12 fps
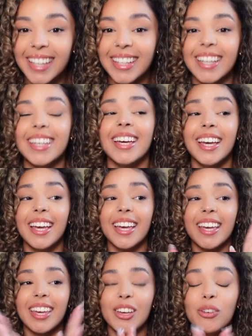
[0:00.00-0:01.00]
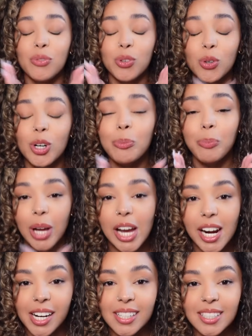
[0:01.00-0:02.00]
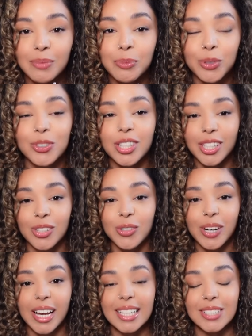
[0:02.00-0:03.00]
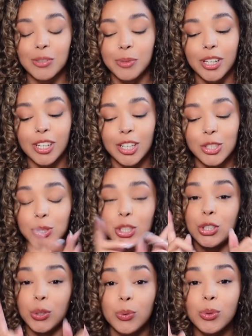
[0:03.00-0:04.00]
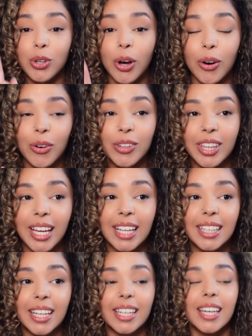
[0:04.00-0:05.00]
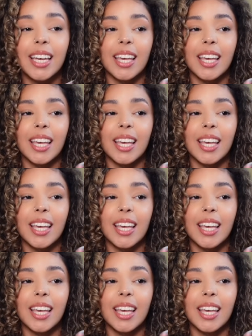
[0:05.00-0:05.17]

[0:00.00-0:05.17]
Like, if your parents moved to the US from another country, you know that like